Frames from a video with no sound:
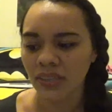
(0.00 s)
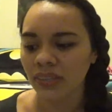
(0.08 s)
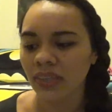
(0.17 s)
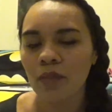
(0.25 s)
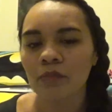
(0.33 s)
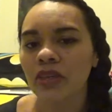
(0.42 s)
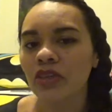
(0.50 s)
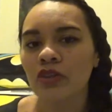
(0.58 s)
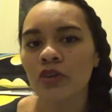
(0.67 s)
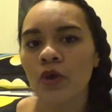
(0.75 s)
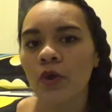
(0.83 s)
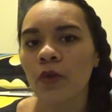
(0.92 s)
Let me
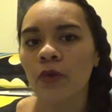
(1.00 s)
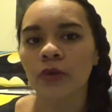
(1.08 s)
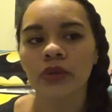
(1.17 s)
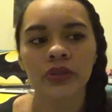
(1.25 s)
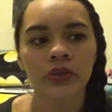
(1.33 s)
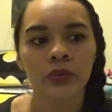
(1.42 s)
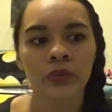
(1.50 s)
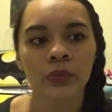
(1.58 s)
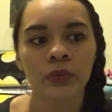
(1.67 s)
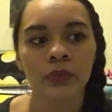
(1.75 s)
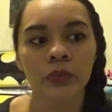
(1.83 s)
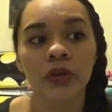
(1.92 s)
know
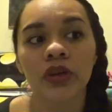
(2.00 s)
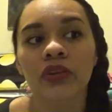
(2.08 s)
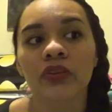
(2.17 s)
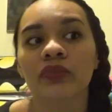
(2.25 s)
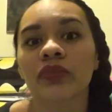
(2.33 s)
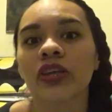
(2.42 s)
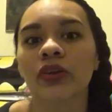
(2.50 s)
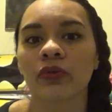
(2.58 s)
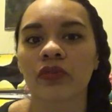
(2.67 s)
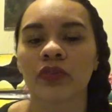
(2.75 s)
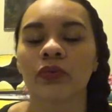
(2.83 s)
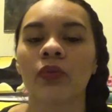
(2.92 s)
what other
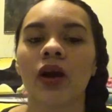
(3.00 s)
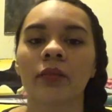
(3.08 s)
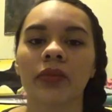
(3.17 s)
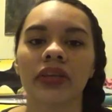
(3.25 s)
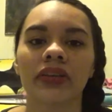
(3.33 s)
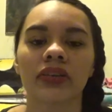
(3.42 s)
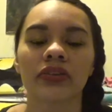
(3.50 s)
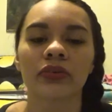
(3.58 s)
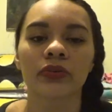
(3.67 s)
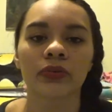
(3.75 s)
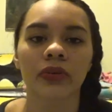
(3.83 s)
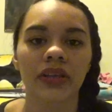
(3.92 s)
videos you'd want me to
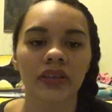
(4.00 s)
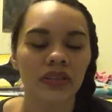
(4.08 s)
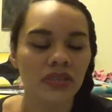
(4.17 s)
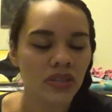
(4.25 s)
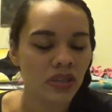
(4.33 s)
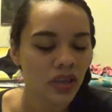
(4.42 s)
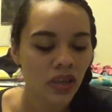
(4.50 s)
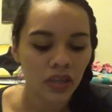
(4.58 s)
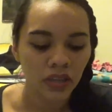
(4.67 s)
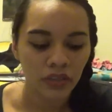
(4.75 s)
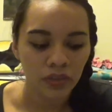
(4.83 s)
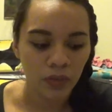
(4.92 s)
do. And,
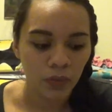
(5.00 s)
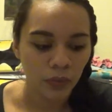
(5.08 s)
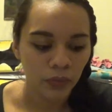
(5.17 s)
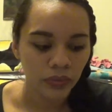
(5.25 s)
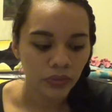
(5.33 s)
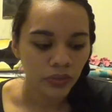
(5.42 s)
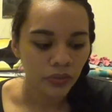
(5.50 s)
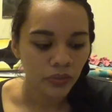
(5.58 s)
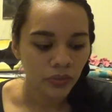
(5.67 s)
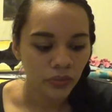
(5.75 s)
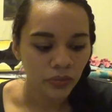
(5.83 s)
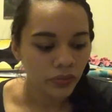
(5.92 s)
you know,
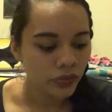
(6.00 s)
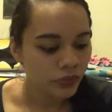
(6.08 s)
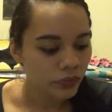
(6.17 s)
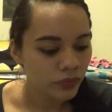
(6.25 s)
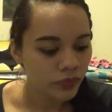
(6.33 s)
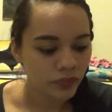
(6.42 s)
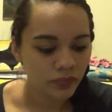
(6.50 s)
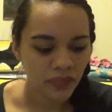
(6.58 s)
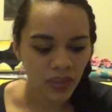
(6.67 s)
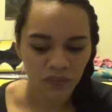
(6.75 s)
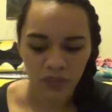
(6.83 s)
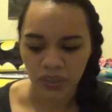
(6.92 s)

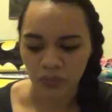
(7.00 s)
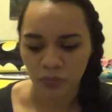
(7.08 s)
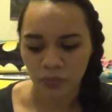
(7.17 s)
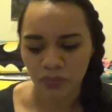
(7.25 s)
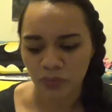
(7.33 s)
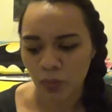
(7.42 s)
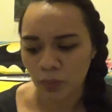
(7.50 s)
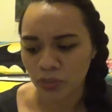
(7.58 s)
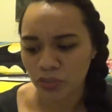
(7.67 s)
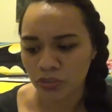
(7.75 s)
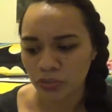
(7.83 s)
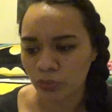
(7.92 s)
if you want me
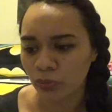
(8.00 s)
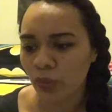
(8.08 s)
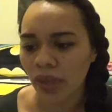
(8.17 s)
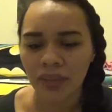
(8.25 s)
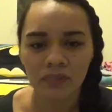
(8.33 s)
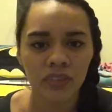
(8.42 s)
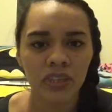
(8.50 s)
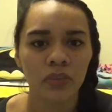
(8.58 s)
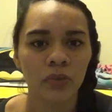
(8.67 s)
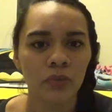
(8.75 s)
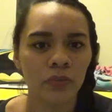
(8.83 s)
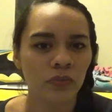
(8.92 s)
to do crack
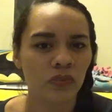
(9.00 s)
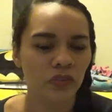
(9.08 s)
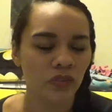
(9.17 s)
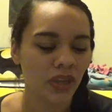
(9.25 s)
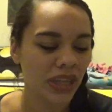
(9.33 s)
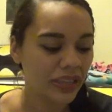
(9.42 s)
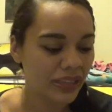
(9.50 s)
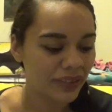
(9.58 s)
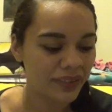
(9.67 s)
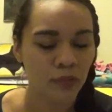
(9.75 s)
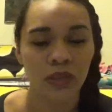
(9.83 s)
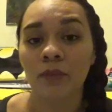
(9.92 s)
videos or
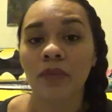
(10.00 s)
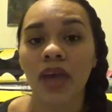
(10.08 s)
edits, I mean,